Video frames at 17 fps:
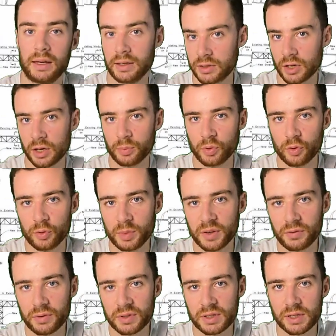An example would
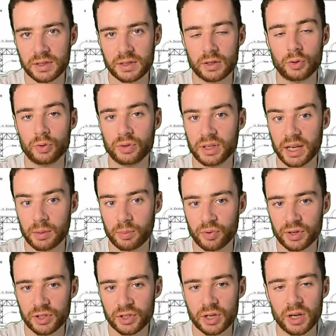be, for instance, the Golden
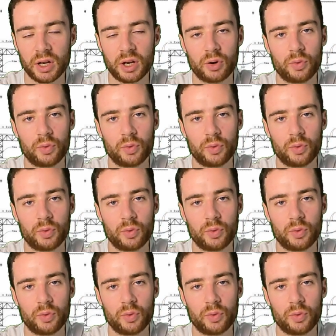Gate Bridge,